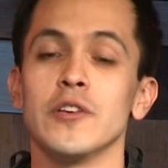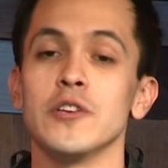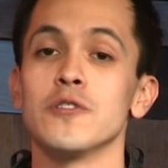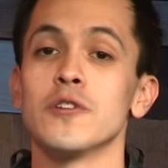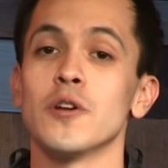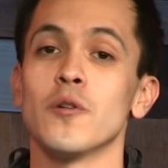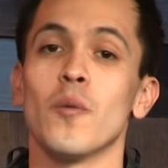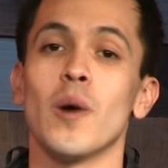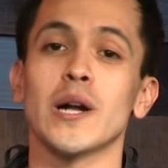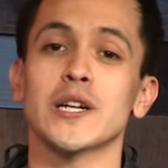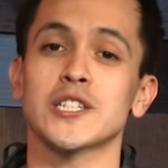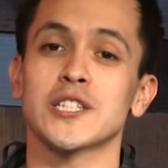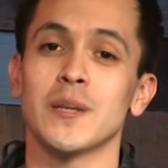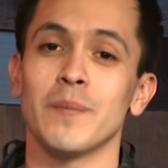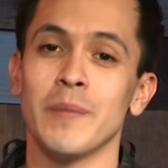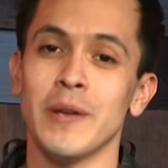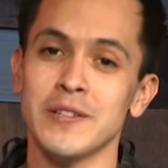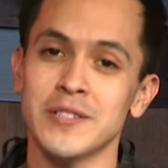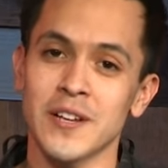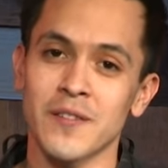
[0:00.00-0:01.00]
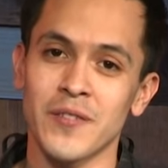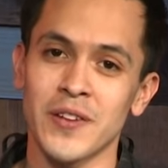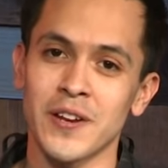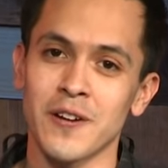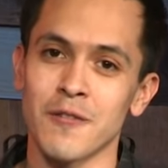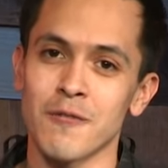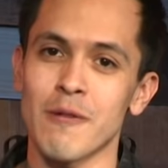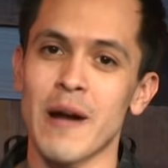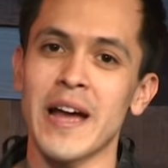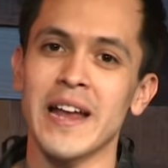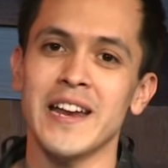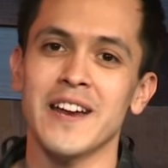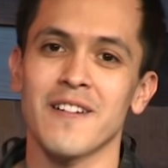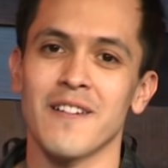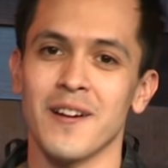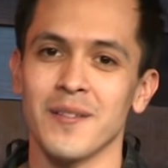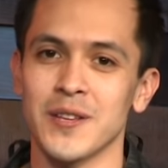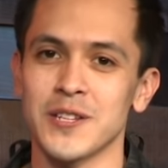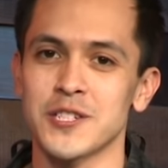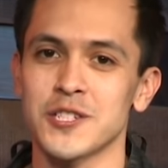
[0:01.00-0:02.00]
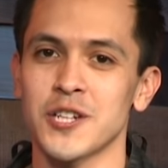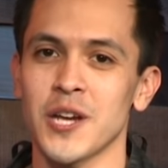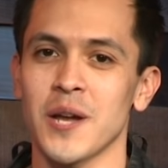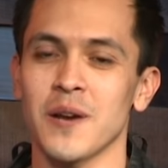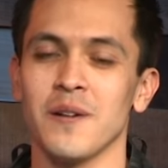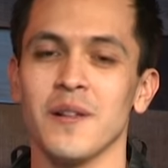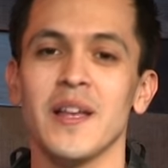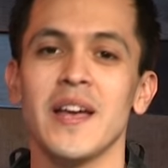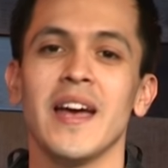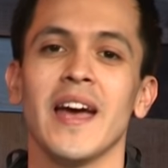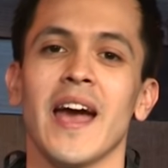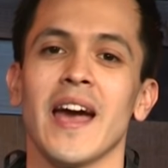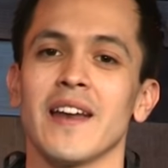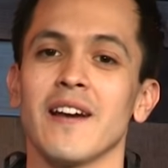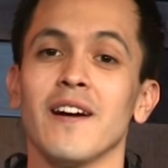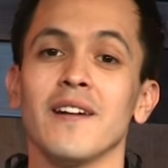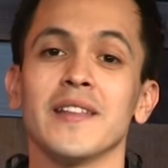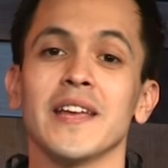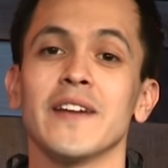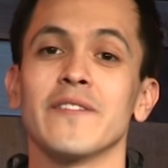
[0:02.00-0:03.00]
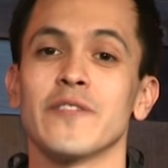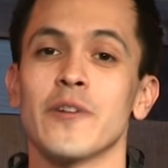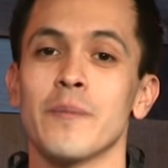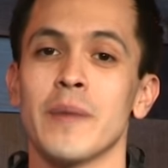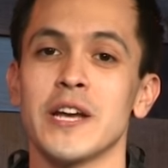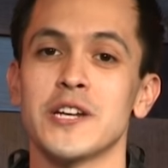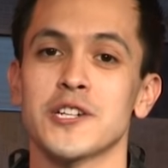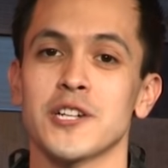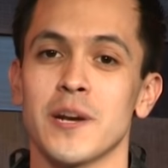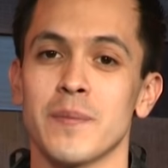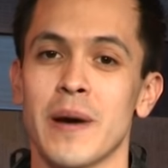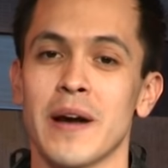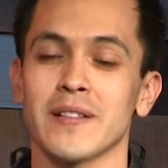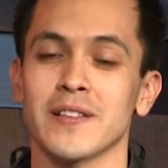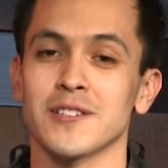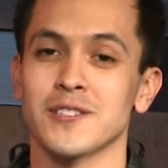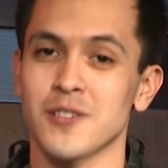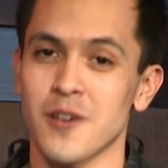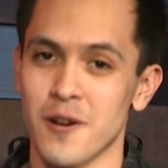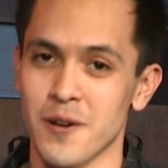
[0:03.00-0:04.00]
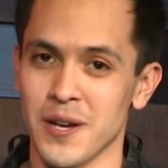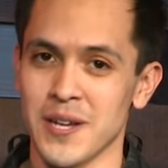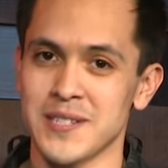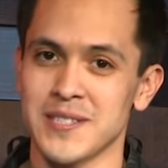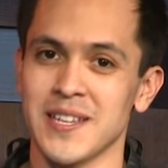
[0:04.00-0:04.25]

You can watch the music video right here on this channel, and all the information about the song is